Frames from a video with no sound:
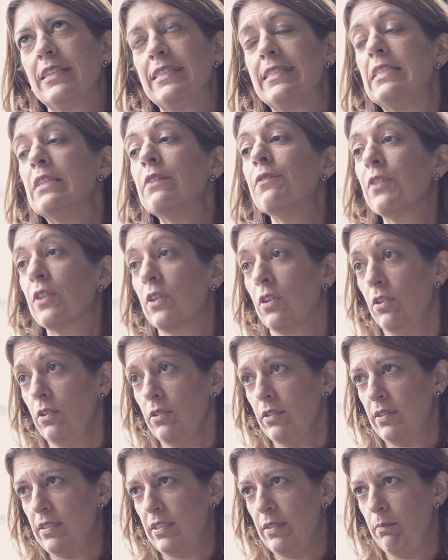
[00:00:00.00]

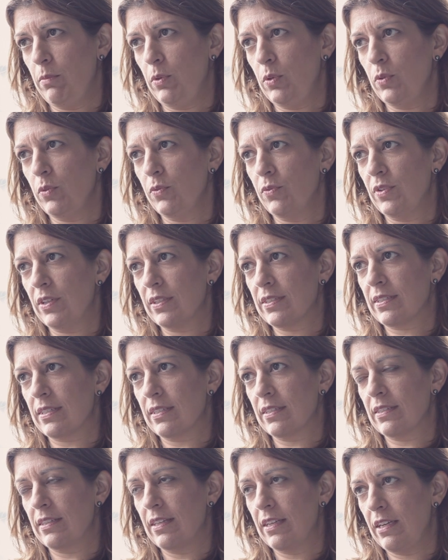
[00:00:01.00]
difficult to move
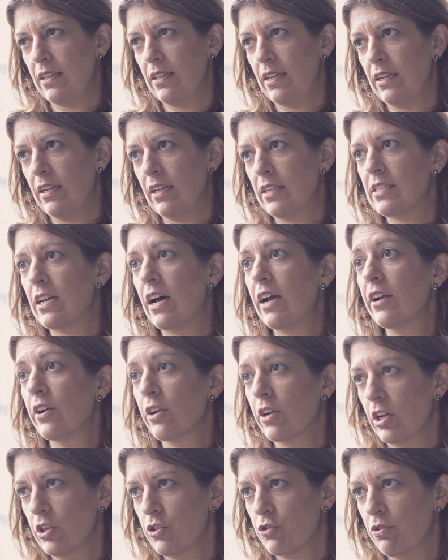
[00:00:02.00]
an
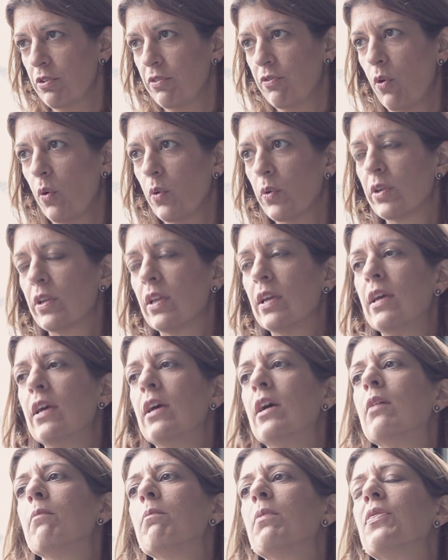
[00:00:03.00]
entire country forward,
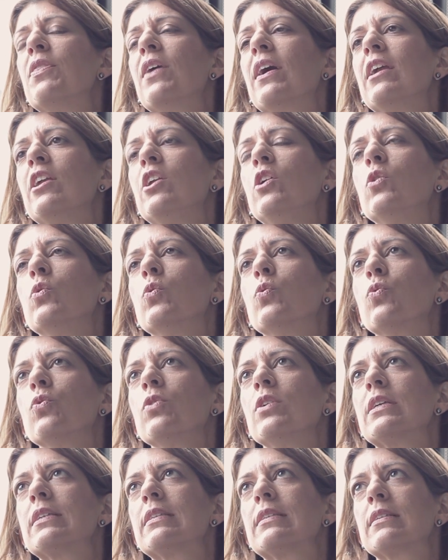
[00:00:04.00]
but that you
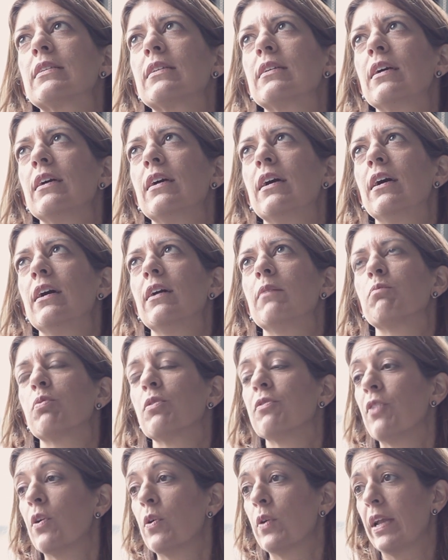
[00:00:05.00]
risk
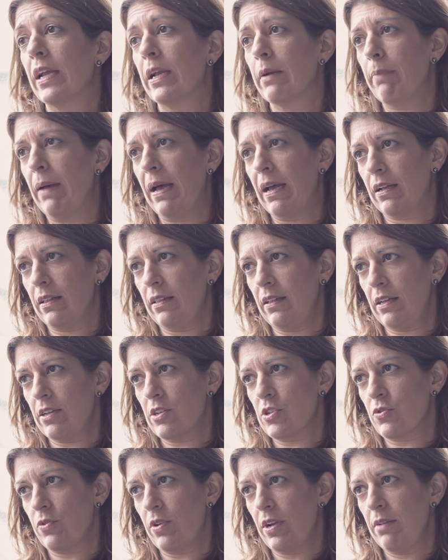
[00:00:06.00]
provoking a
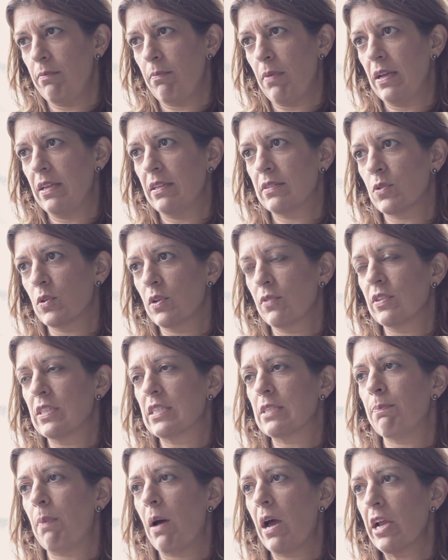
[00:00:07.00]
backlash, right? By sort of
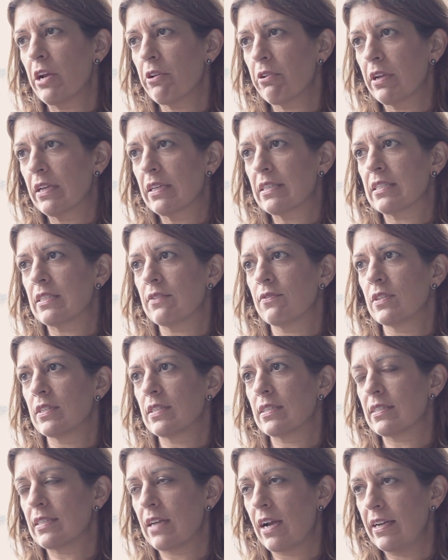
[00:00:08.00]
inspiring civil
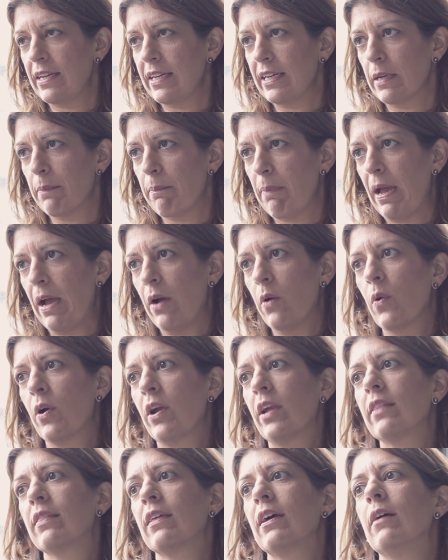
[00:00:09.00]
society and
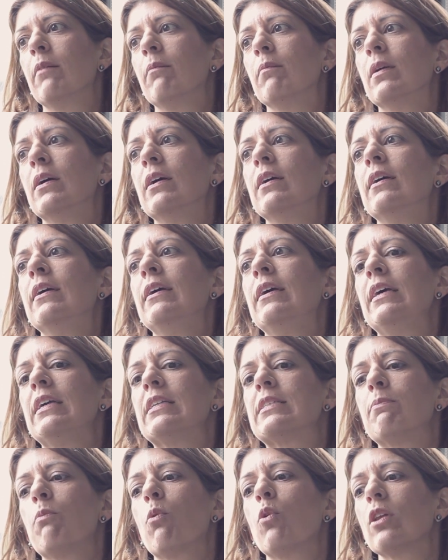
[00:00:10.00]
empowering them,
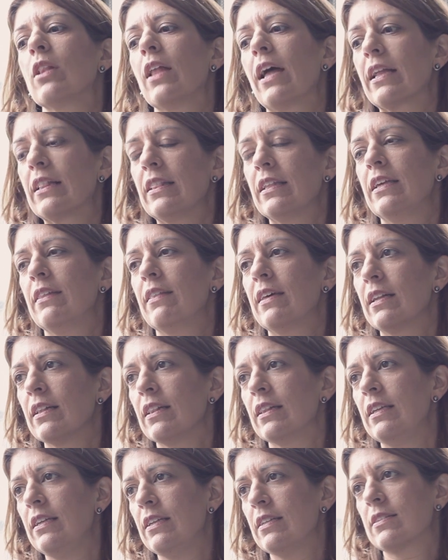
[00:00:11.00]
it's more likely that
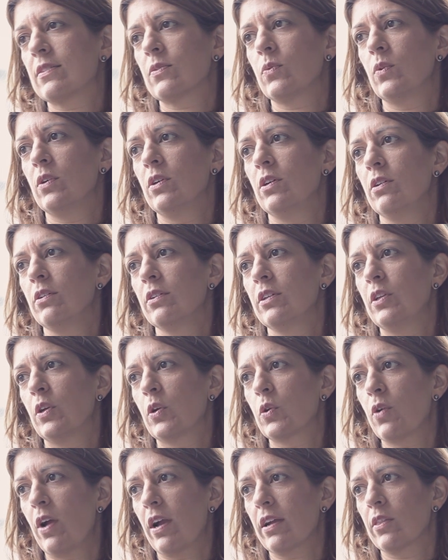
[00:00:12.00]
elites will, you
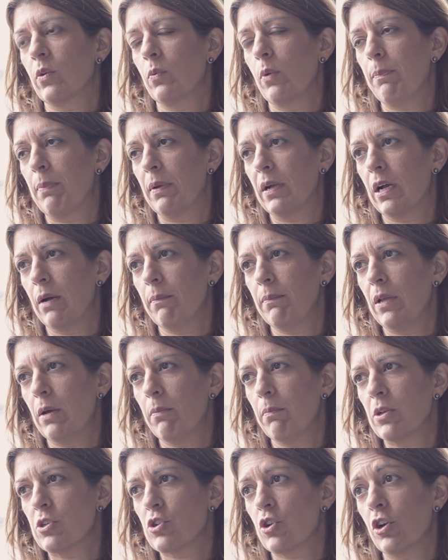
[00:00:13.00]
know, crack the whip and come
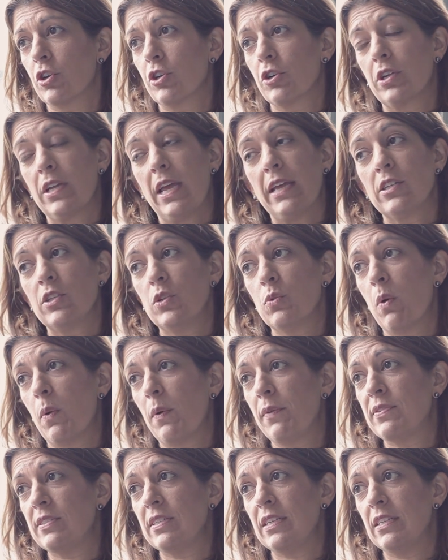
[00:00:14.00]
down much harder and do what
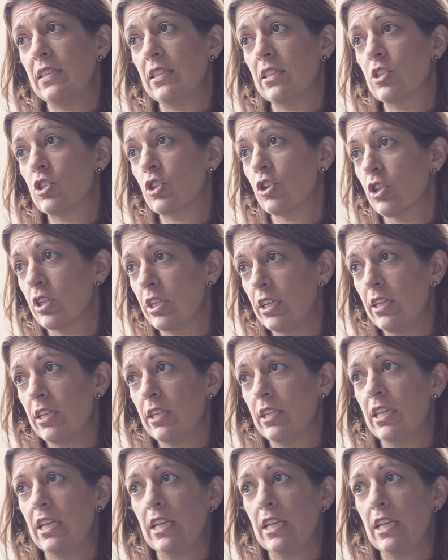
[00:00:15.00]
we've seen in Turkey and